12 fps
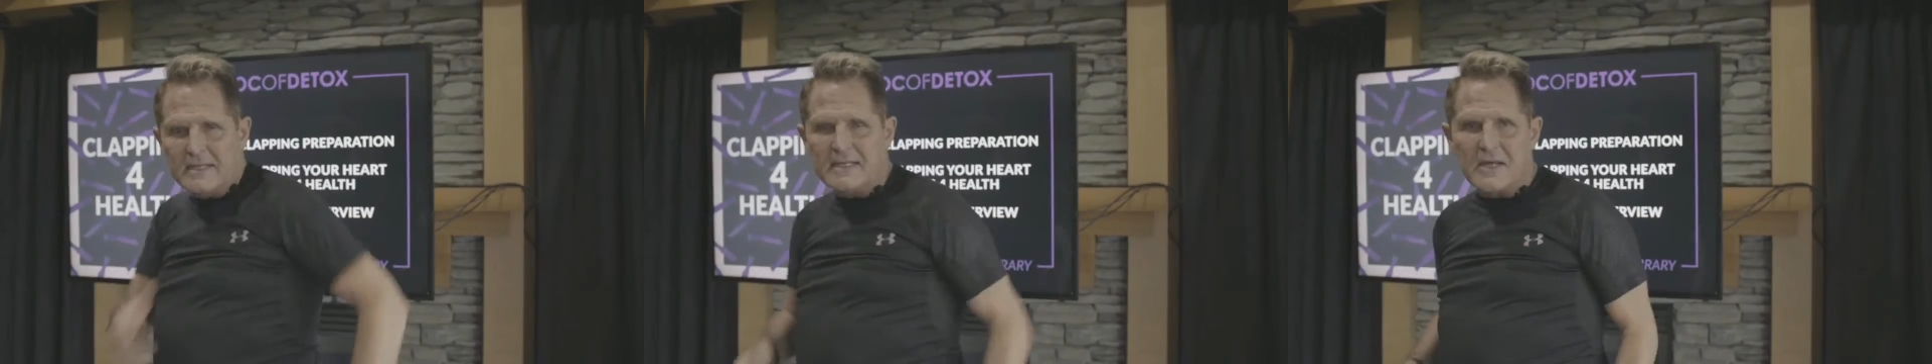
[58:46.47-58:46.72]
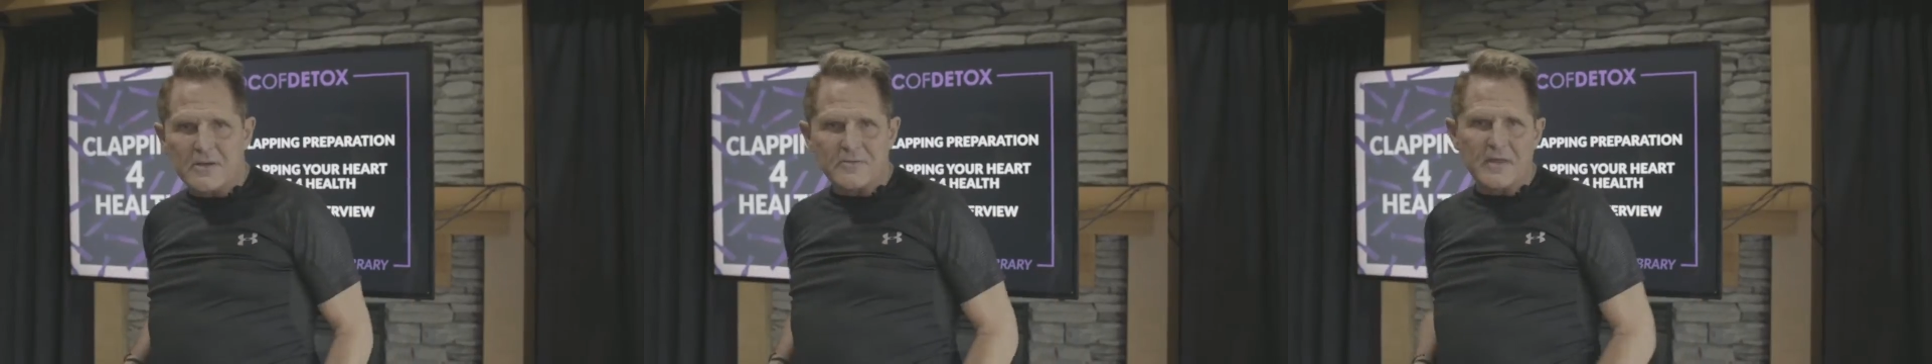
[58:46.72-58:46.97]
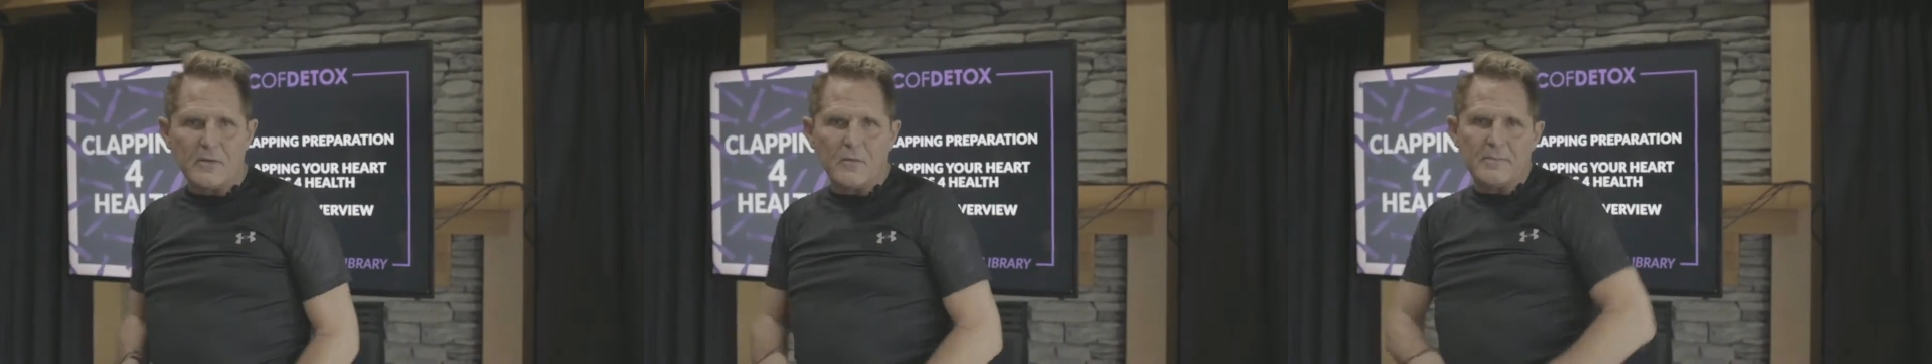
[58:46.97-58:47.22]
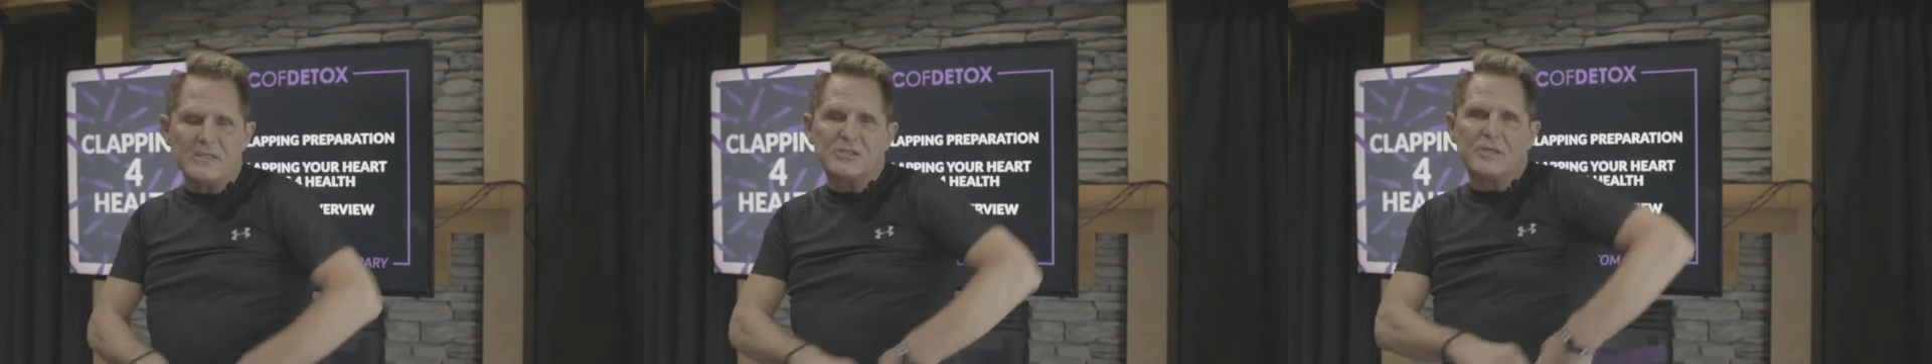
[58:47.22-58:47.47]
Okay, and the other
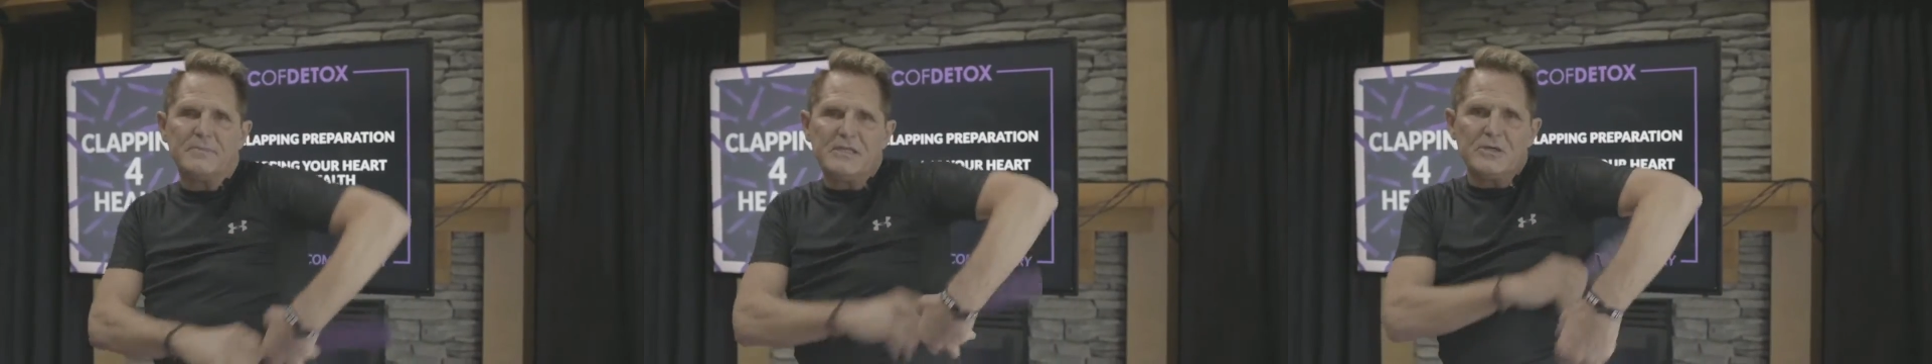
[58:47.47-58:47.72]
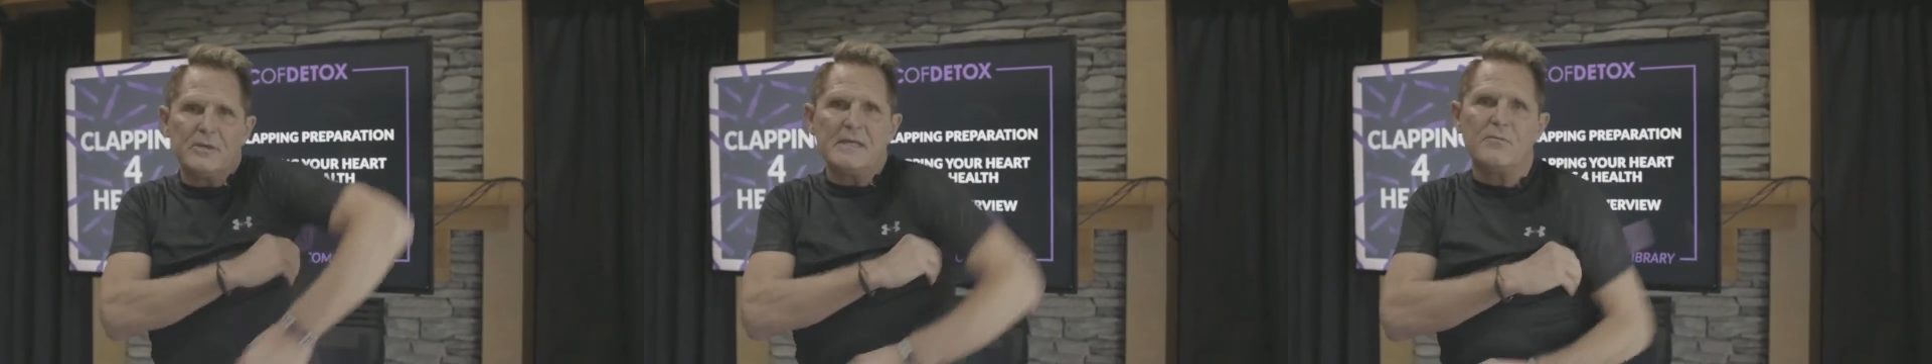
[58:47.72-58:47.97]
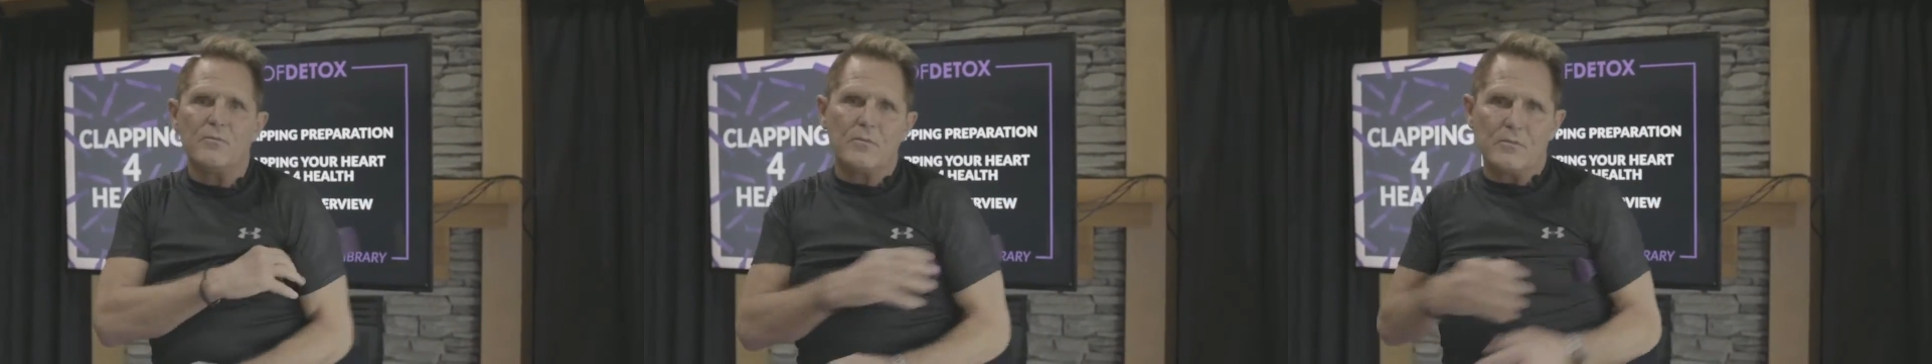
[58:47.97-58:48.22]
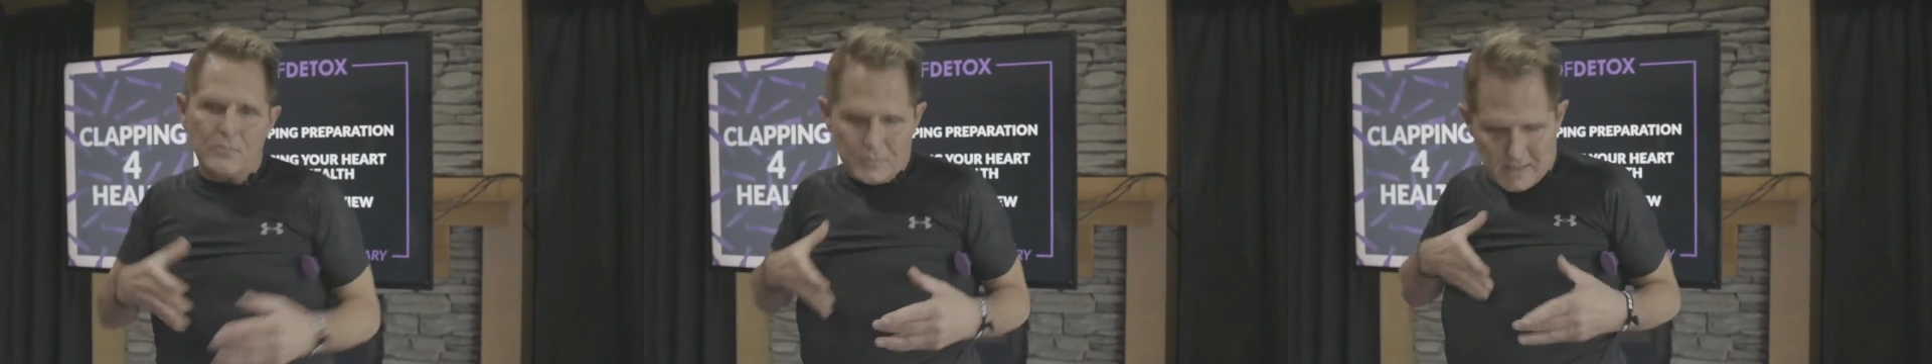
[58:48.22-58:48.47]
thing women should be
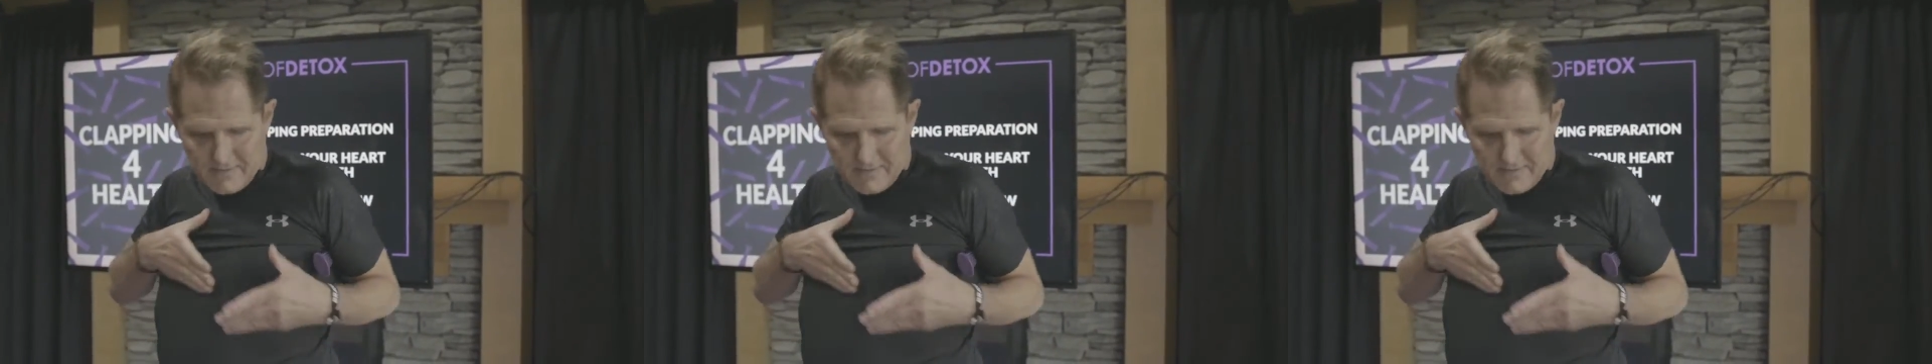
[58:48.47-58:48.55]
doing,